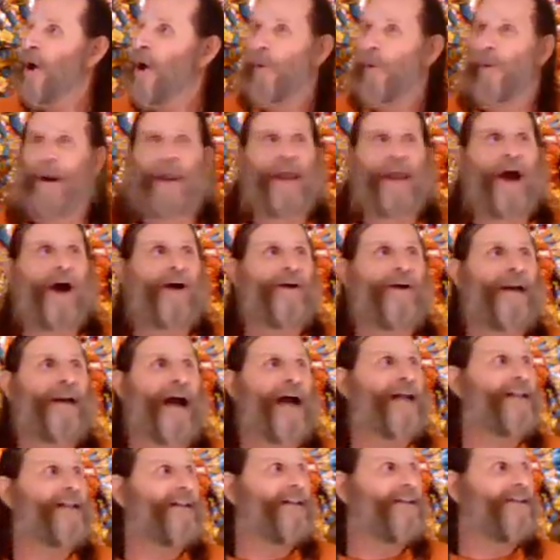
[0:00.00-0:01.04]
We are
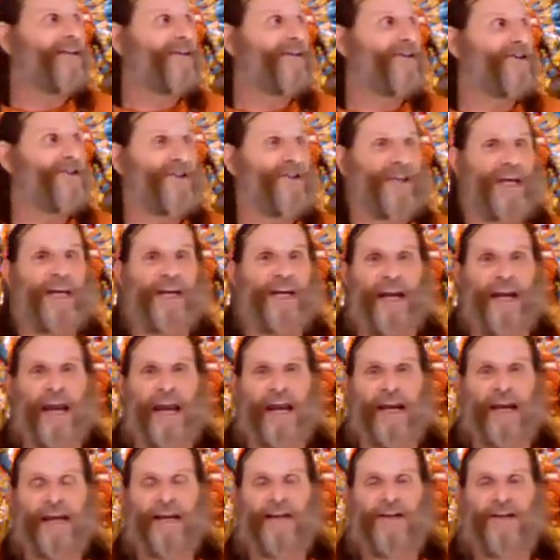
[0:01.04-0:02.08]
not
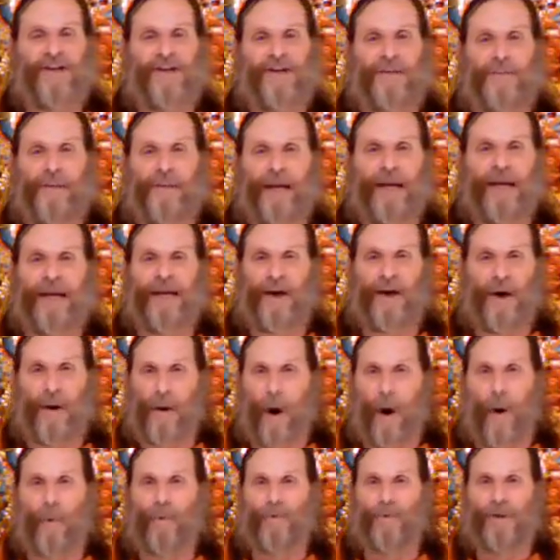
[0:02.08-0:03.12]
seeking to be
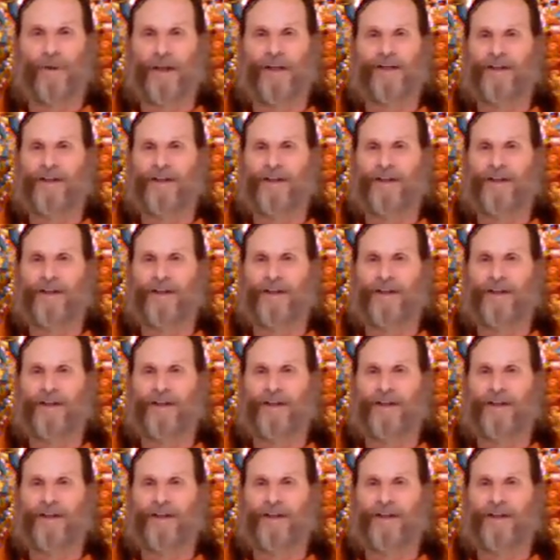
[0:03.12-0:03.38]
only